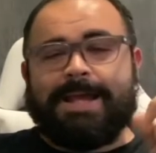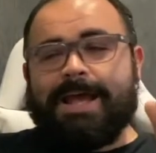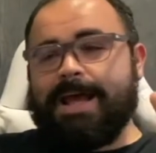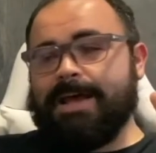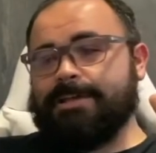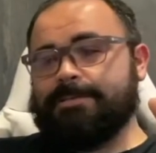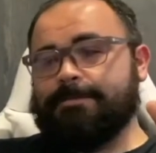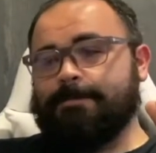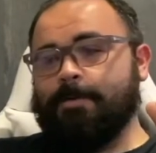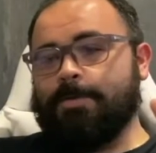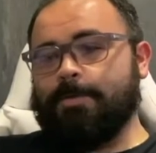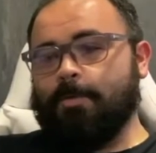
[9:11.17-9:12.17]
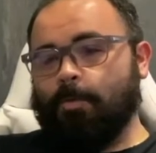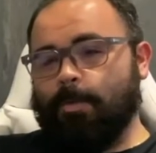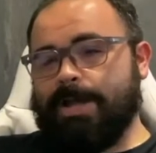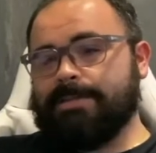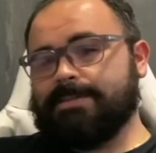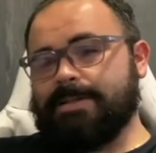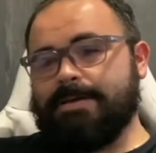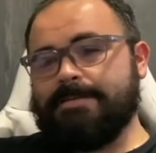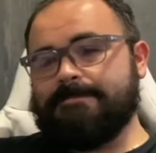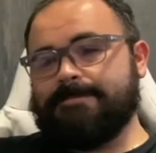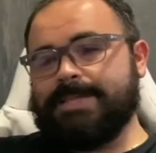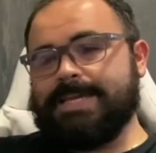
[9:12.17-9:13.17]
As for the rest
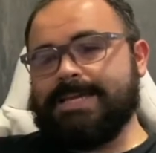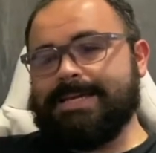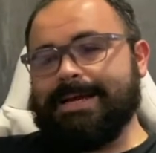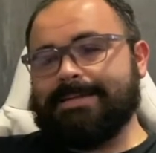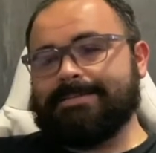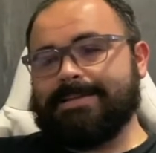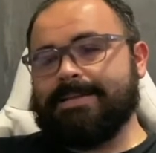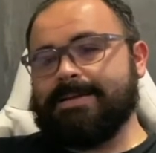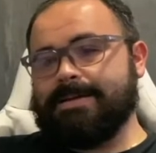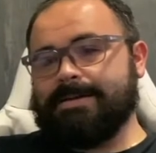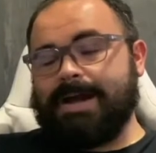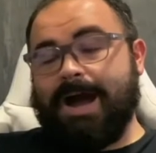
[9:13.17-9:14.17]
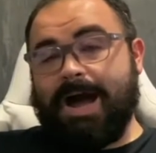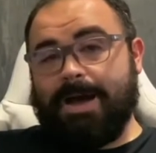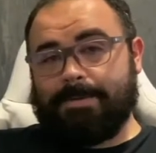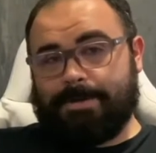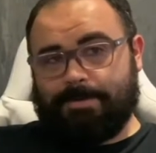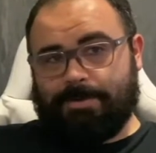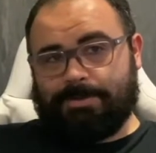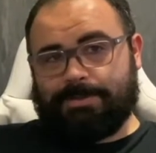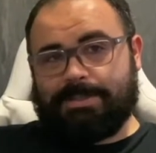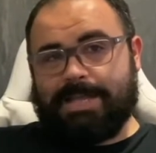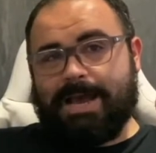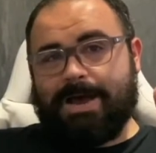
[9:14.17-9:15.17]
of the Godzilla comic books,
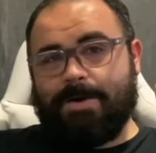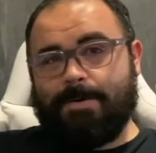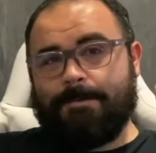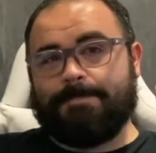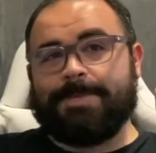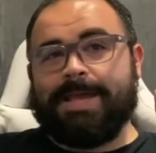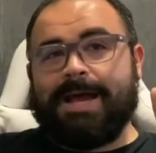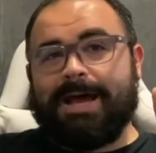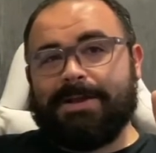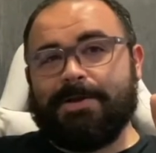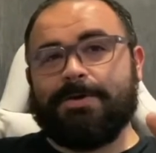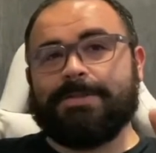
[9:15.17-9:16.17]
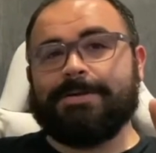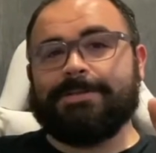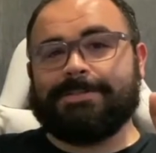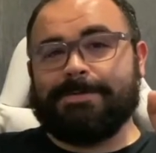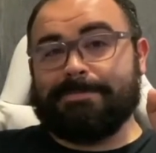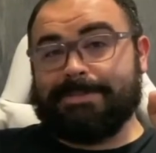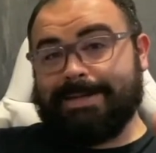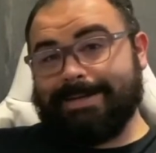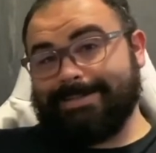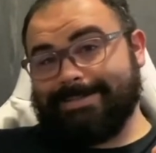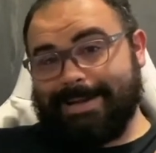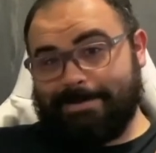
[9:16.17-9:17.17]
now, I know there are some
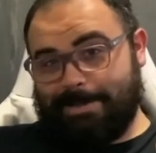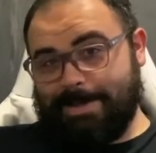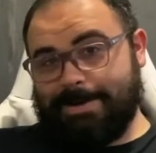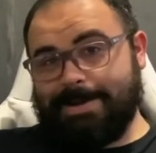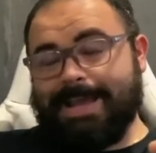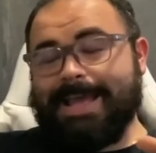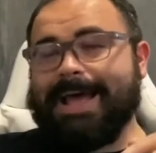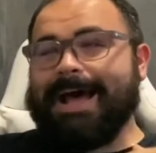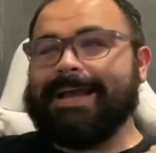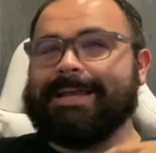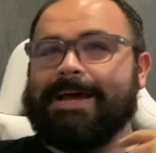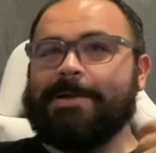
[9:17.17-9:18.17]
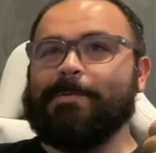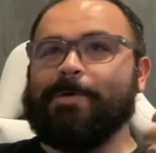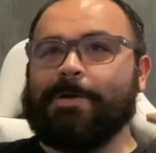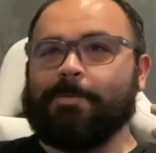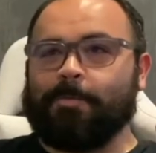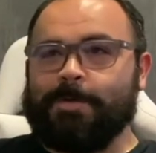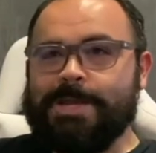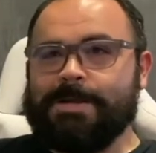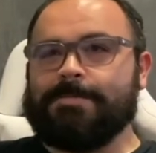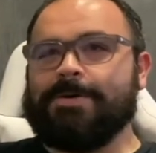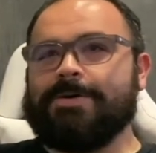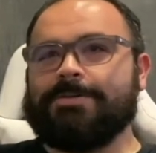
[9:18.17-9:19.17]
duds out there. I kind of want to read
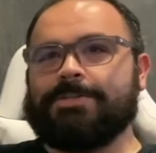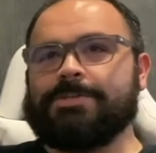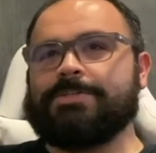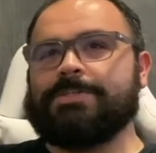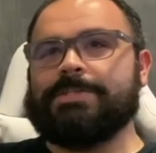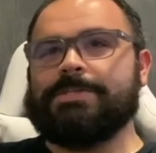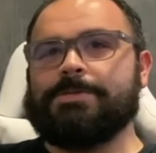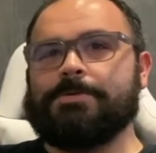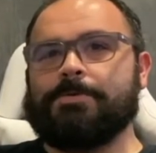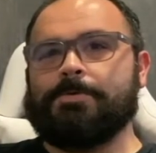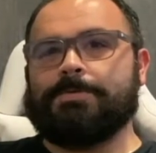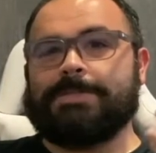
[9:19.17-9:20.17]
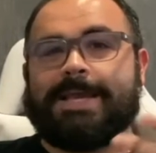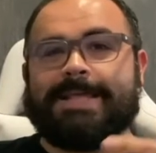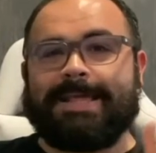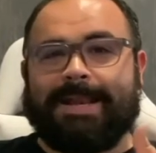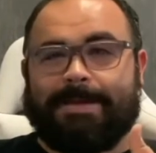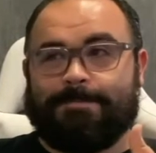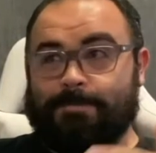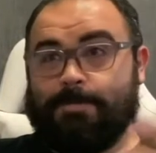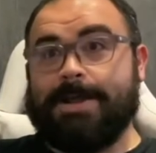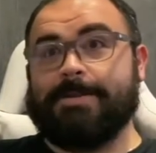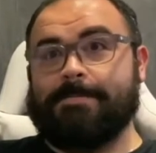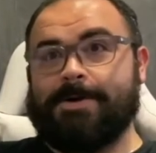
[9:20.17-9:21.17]
them all just to say that I've
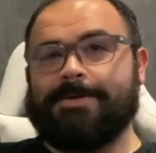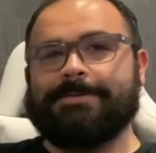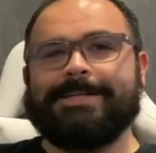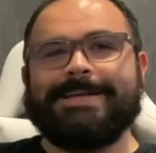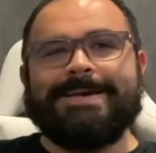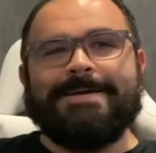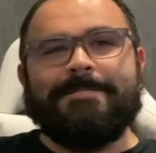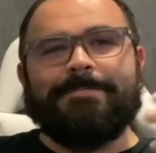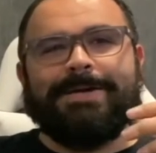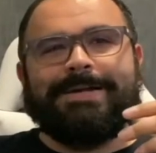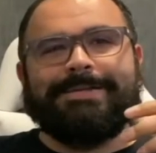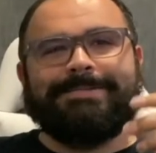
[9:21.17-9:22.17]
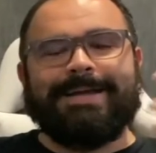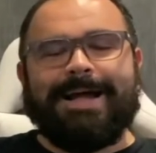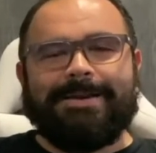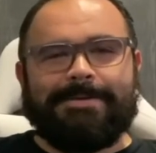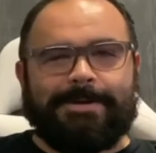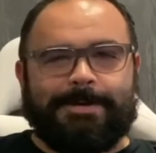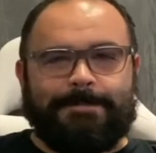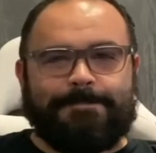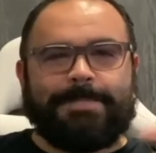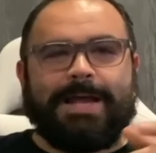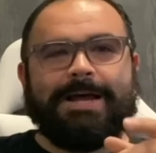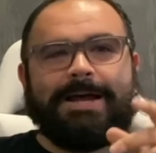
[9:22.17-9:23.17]
read them all, but I don't know.
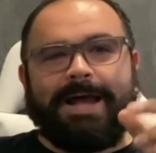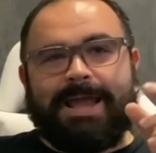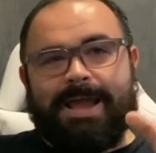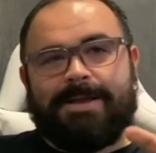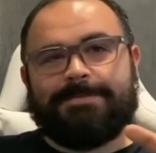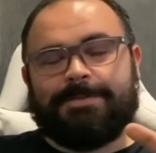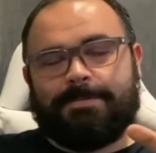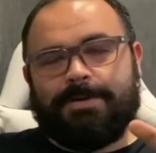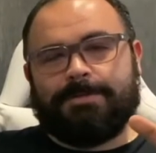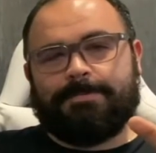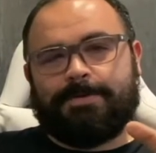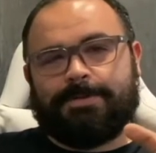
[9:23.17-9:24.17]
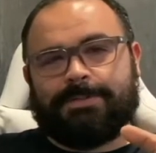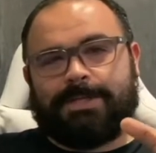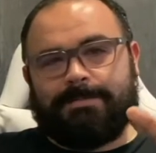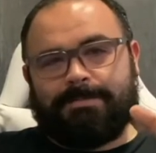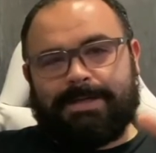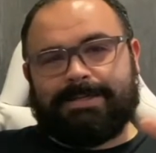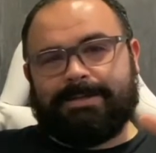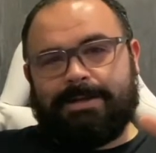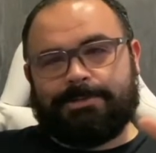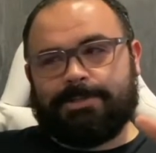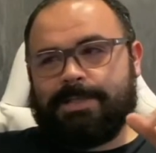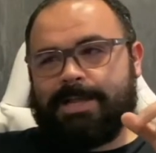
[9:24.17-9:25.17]
Uh, I have some other books in my
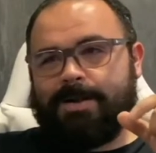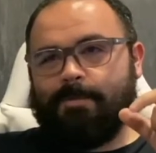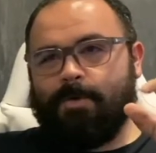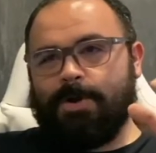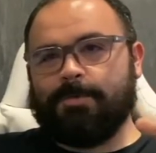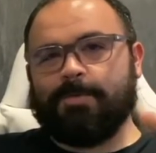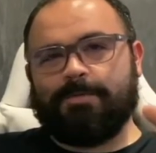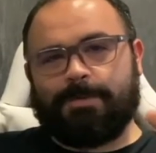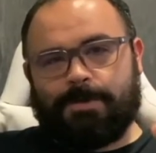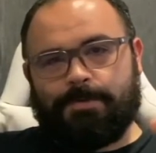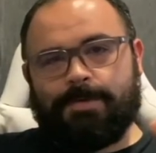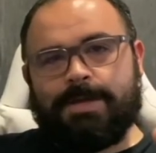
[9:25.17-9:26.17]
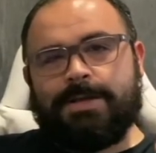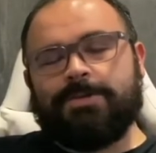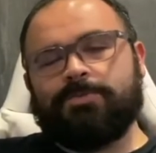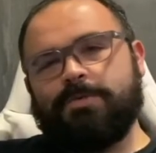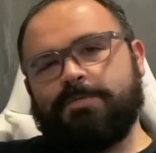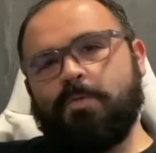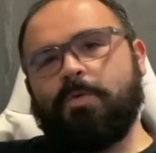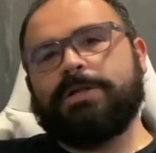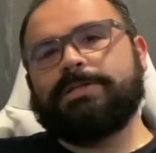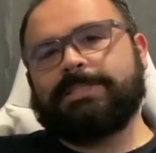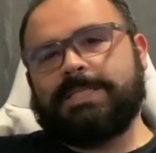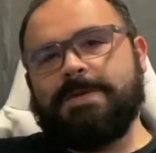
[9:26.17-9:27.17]
collection that I want to review, so if you want to
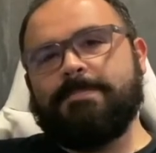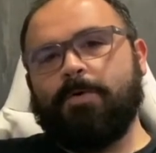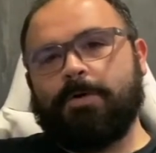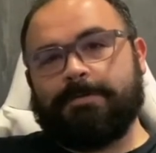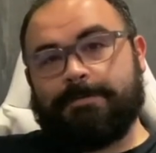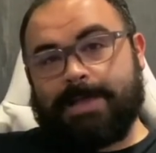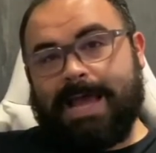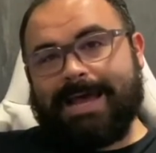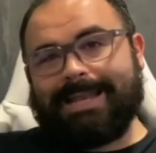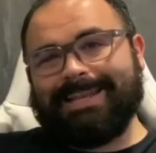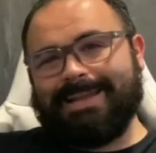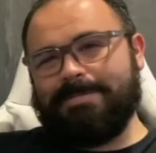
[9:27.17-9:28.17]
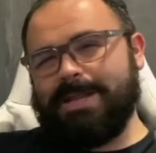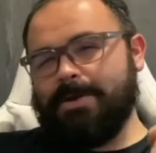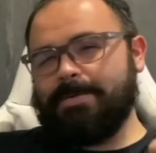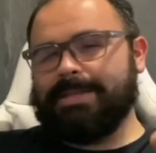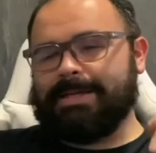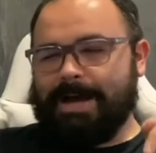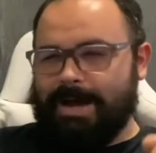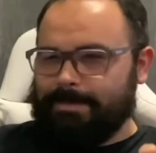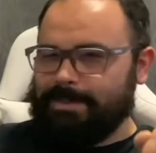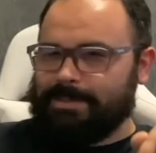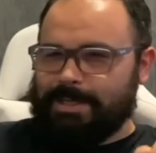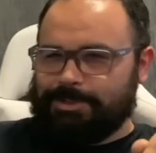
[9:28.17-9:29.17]
see more of that, let me know in the
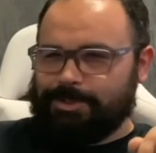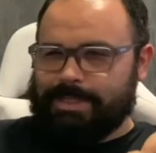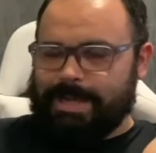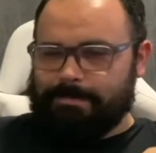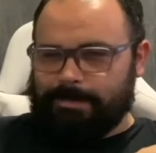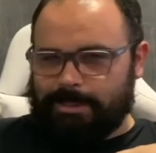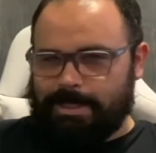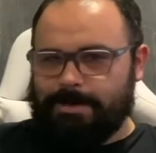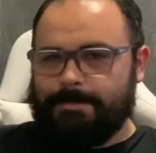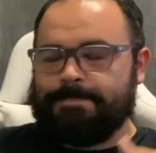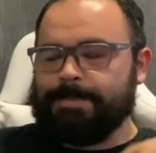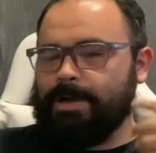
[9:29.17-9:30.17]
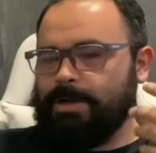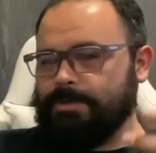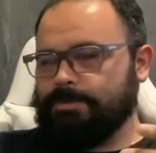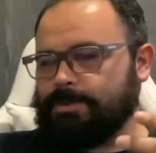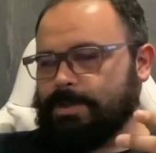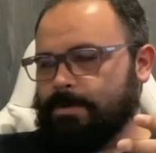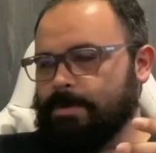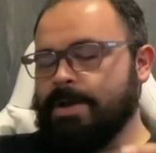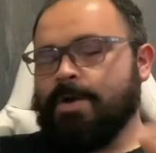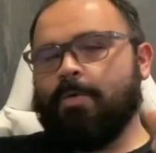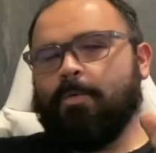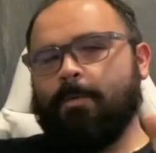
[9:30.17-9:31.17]
comments section down below. Also,
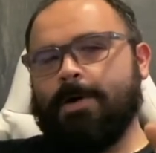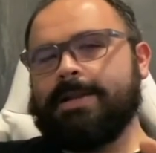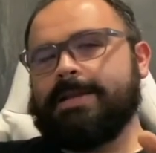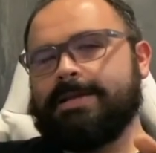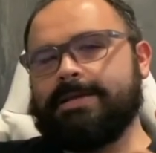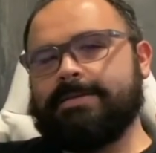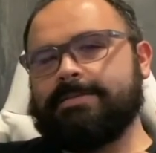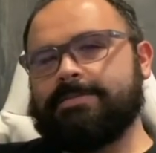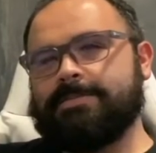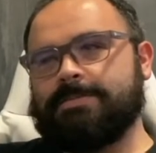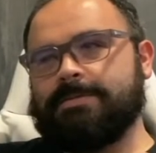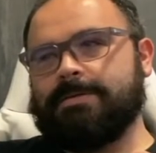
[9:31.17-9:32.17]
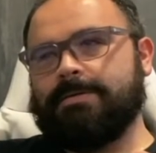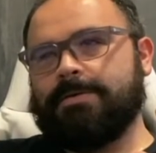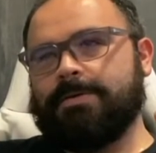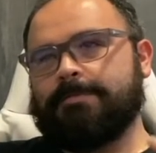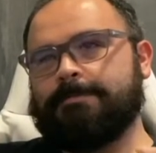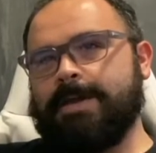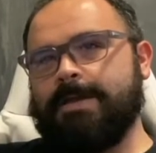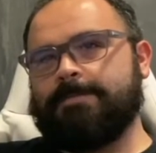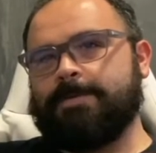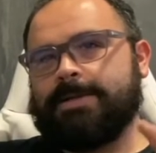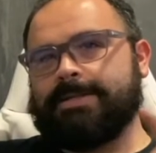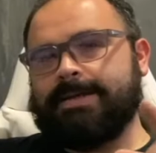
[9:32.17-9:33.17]
what is your
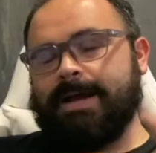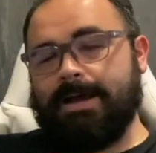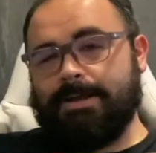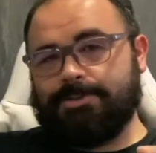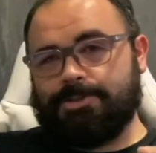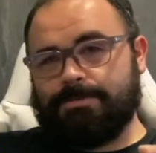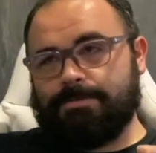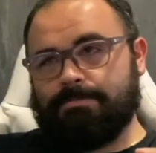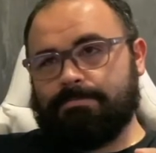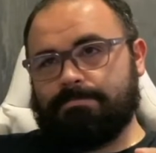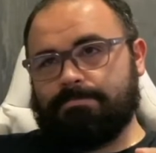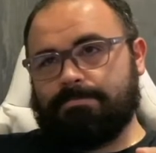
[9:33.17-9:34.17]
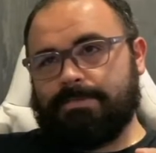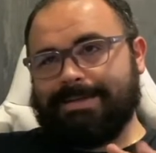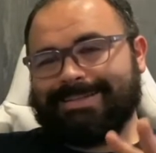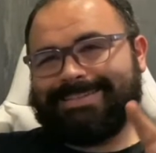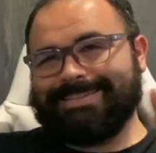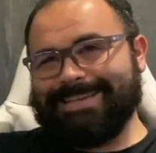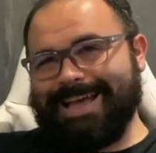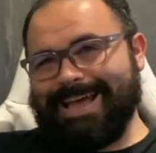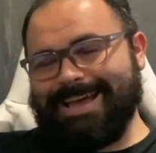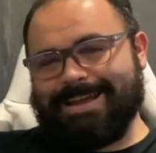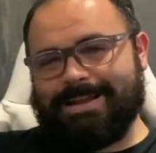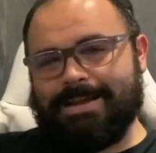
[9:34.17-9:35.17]
favorite kaiju,
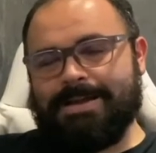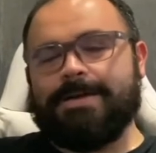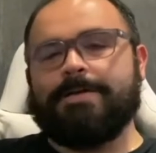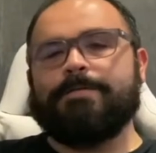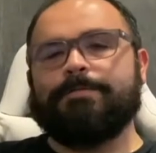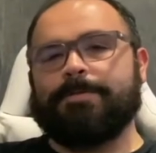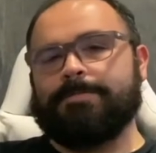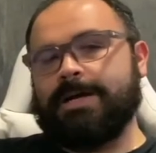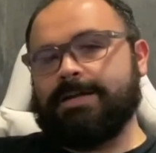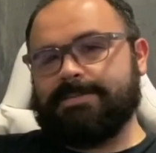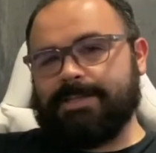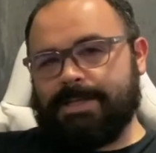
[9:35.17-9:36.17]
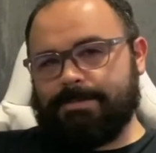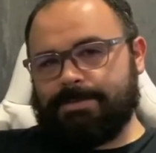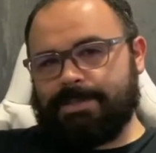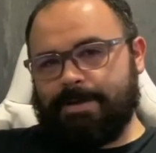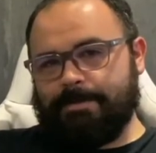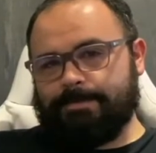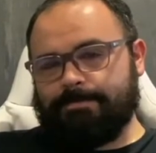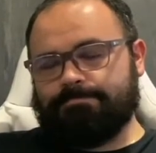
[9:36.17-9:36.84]
aside from Godzilla himself?